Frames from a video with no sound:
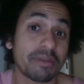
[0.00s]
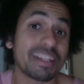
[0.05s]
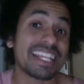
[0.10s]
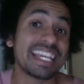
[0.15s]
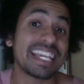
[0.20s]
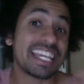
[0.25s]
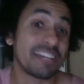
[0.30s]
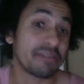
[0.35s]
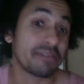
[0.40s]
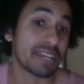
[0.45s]

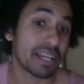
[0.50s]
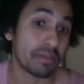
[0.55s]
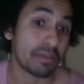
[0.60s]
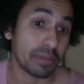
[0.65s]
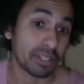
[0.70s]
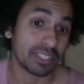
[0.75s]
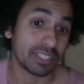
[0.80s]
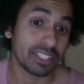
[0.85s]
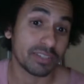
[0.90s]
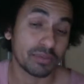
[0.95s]
hearing
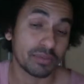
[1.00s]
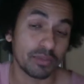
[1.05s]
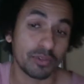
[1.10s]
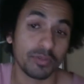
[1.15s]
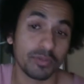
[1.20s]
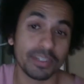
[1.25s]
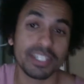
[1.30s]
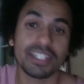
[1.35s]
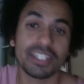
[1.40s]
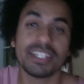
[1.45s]
about this
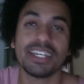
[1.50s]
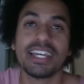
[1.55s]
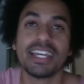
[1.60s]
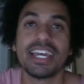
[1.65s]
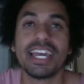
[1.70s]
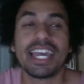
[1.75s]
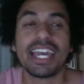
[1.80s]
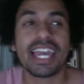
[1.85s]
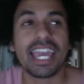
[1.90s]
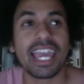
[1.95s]
movie.
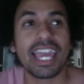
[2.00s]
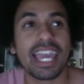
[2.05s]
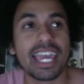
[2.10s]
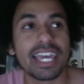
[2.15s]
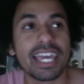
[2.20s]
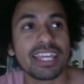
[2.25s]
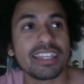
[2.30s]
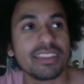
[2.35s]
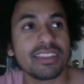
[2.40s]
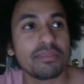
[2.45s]

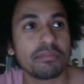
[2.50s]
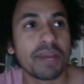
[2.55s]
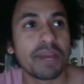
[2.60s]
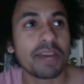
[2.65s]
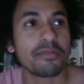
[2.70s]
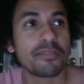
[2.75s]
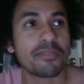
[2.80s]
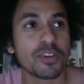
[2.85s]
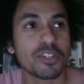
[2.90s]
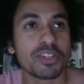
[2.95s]
And my
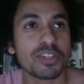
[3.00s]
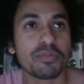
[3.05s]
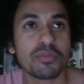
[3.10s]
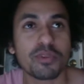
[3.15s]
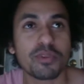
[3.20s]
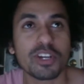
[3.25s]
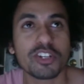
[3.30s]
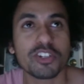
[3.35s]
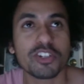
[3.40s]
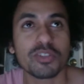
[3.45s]
first
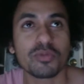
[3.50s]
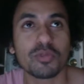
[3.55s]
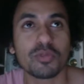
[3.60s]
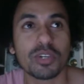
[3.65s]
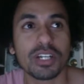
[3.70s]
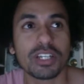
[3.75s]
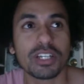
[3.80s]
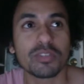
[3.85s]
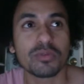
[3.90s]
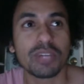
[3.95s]
impression
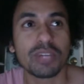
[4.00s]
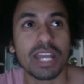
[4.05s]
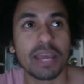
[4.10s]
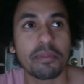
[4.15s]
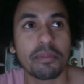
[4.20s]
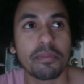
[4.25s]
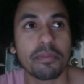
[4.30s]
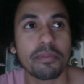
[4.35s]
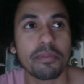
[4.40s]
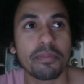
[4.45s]
was when I
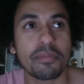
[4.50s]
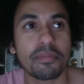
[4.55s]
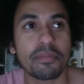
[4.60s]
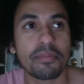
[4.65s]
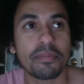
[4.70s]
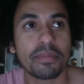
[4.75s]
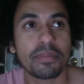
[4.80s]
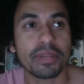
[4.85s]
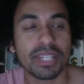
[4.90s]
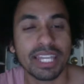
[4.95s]

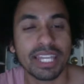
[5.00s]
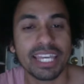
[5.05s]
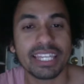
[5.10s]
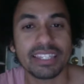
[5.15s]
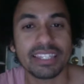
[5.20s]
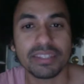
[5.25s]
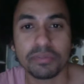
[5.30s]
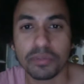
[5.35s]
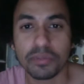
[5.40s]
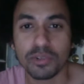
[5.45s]
played
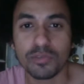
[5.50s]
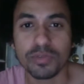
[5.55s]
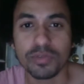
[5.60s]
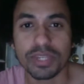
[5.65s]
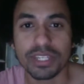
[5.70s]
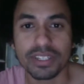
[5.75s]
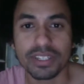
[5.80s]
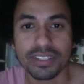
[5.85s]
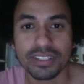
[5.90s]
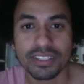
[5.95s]
the movie.